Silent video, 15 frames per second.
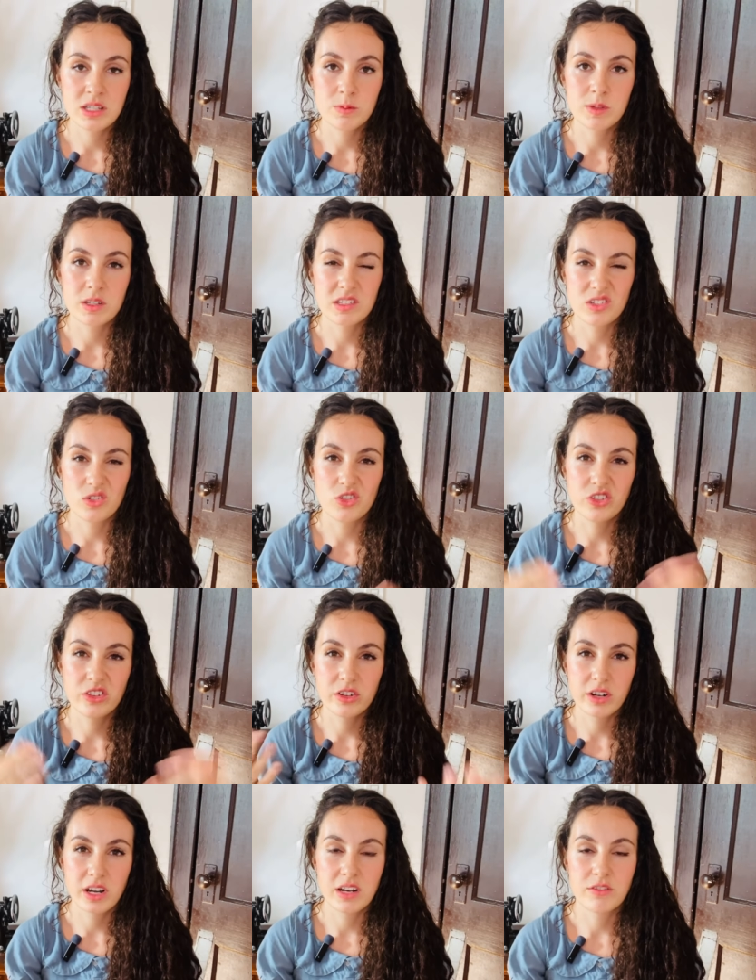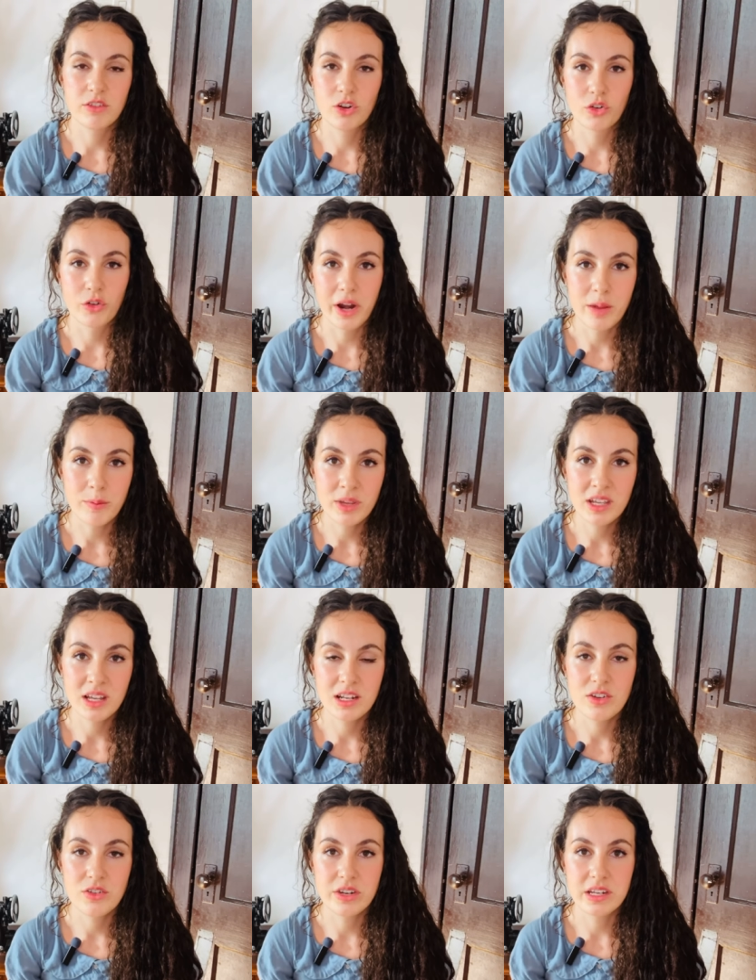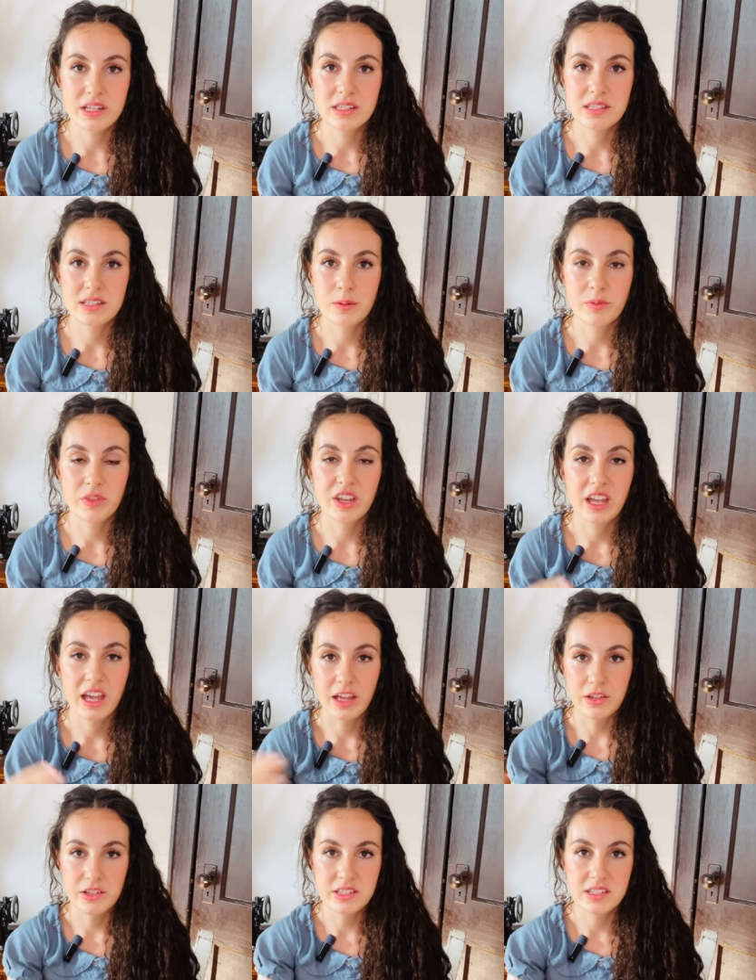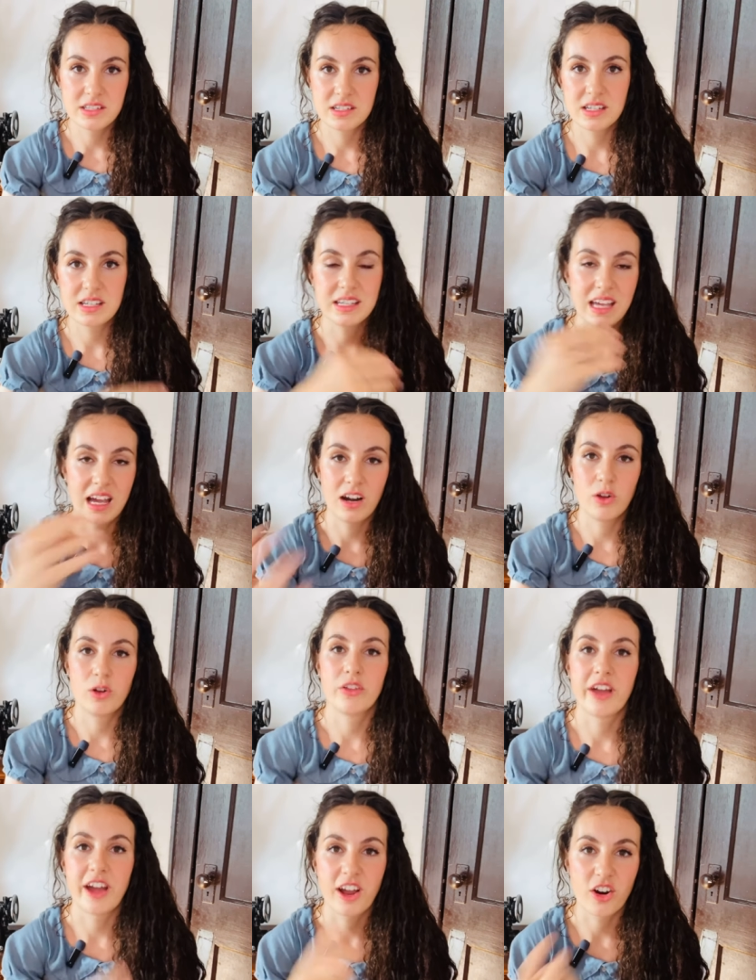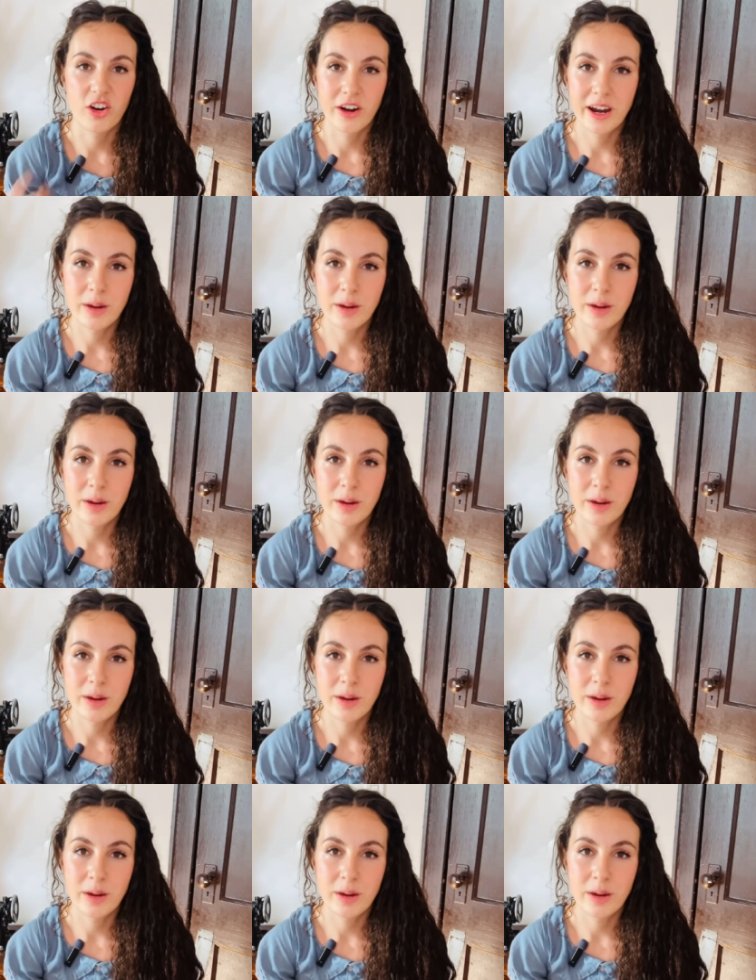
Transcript: because usually they're kind of grimy and you need something else to get all that grime